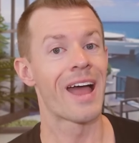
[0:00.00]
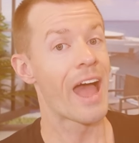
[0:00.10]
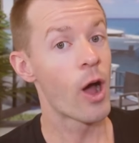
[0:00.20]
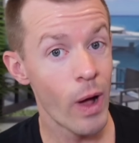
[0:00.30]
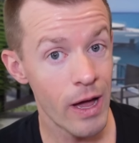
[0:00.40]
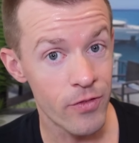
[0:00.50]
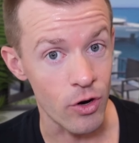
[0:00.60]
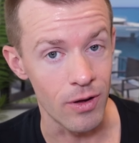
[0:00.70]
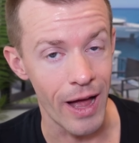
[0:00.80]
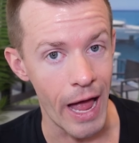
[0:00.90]

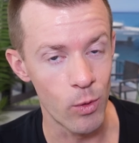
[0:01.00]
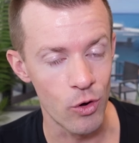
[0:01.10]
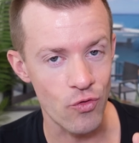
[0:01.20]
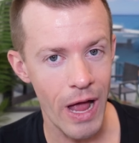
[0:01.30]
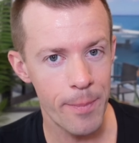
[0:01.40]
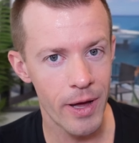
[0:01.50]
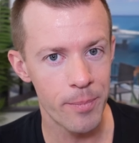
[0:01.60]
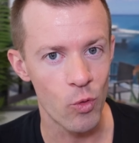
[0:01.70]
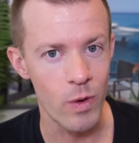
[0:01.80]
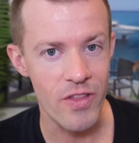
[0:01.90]
However, I will wrap
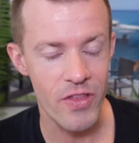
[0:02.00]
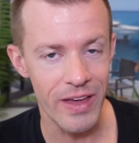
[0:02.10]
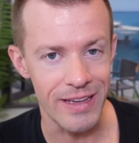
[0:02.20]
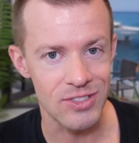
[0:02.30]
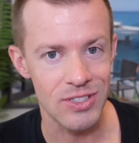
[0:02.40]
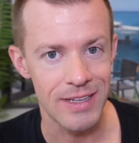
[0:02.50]
up with this.